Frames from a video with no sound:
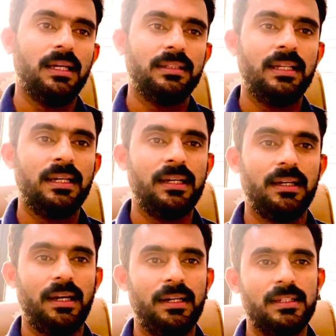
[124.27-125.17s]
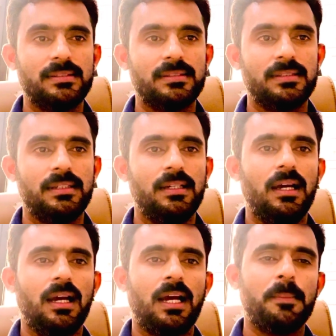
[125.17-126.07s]
then it is
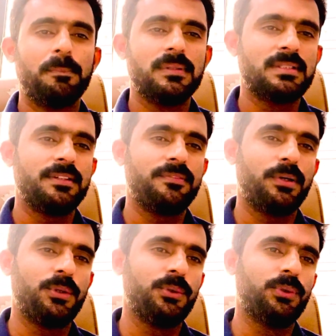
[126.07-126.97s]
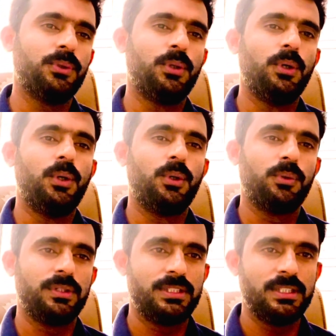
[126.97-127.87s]
compulsory for you
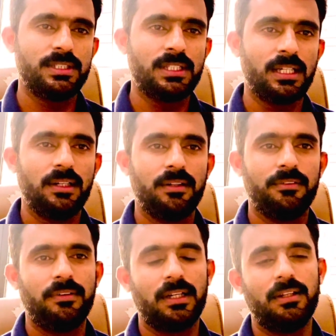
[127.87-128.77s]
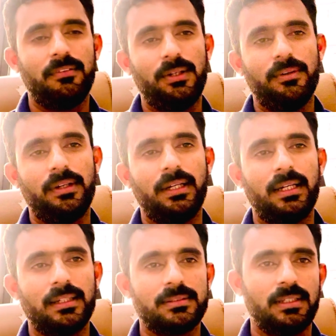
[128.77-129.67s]
to register for the value-added
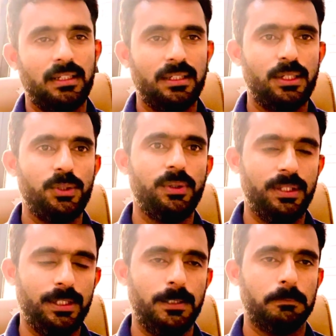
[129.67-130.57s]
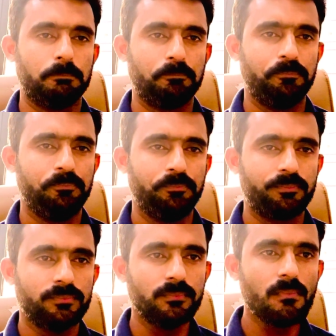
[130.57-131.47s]
tax in the UAE.
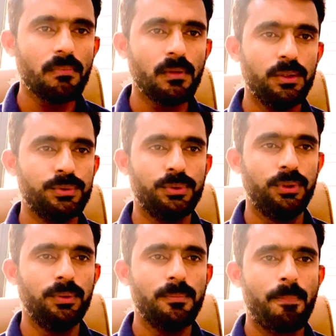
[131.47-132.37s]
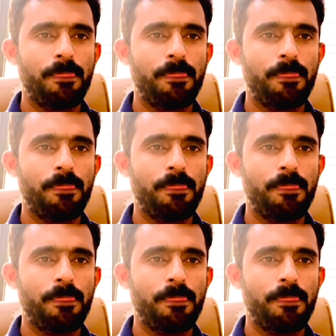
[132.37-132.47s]
So